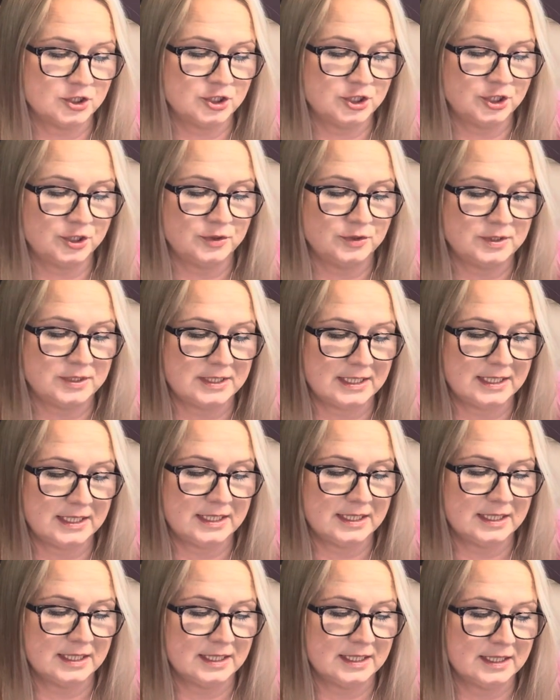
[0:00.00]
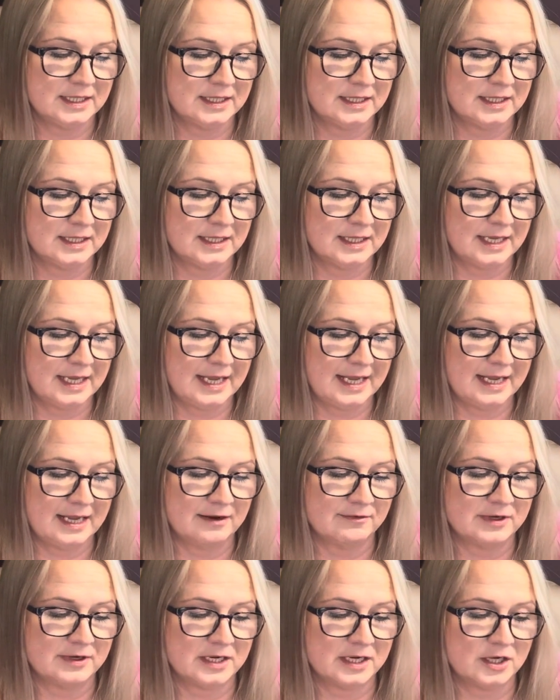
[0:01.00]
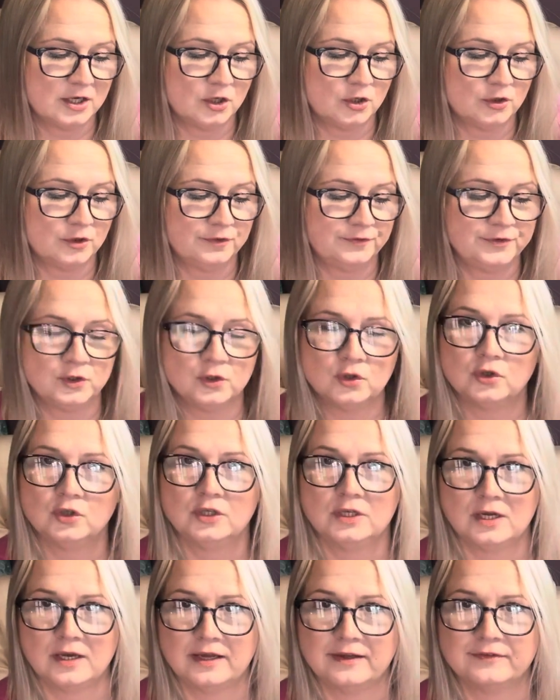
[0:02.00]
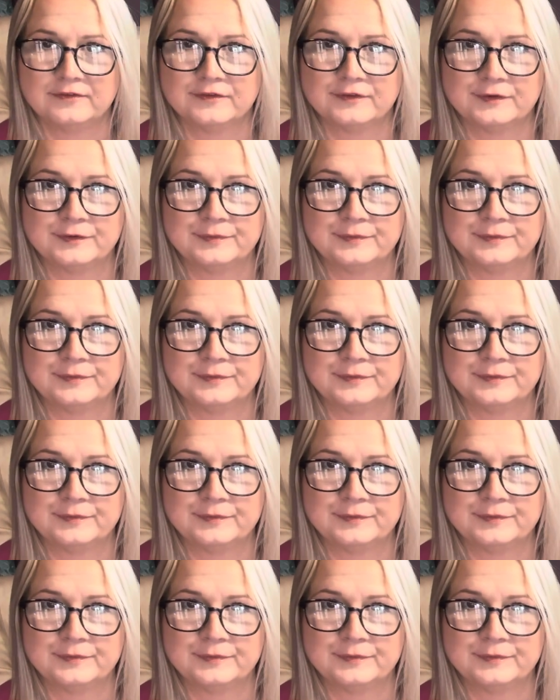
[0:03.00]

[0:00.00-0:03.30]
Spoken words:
duty area of your life.